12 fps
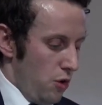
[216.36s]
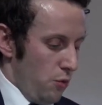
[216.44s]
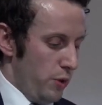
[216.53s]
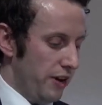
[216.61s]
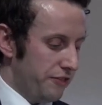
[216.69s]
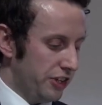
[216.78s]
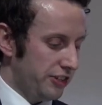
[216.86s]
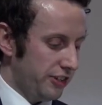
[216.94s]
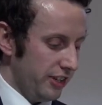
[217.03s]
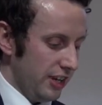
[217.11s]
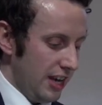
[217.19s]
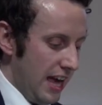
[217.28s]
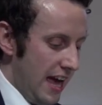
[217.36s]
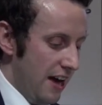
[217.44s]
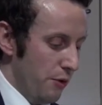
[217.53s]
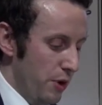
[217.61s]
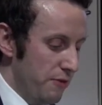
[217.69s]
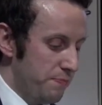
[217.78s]
We are just
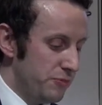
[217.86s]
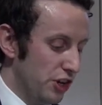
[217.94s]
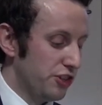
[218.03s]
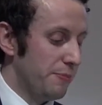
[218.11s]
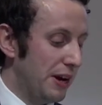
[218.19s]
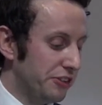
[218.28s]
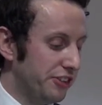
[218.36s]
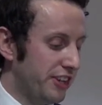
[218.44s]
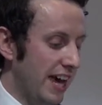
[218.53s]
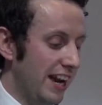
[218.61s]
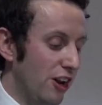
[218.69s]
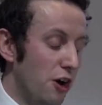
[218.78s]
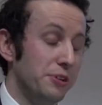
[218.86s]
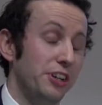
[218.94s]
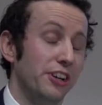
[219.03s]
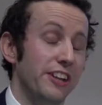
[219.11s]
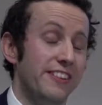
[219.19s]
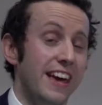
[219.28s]
about to sign an option
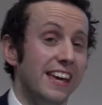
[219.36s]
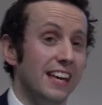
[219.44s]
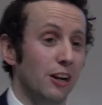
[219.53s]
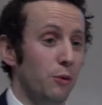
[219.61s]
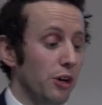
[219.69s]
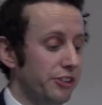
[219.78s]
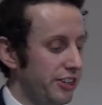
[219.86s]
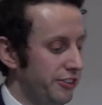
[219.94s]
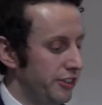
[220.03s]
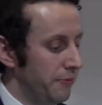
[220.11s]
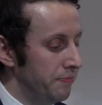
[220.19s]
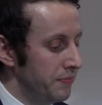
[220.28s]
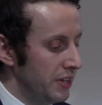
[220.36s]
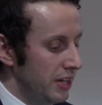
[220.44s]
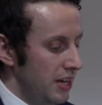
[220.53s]
on a 10 kilowatt system,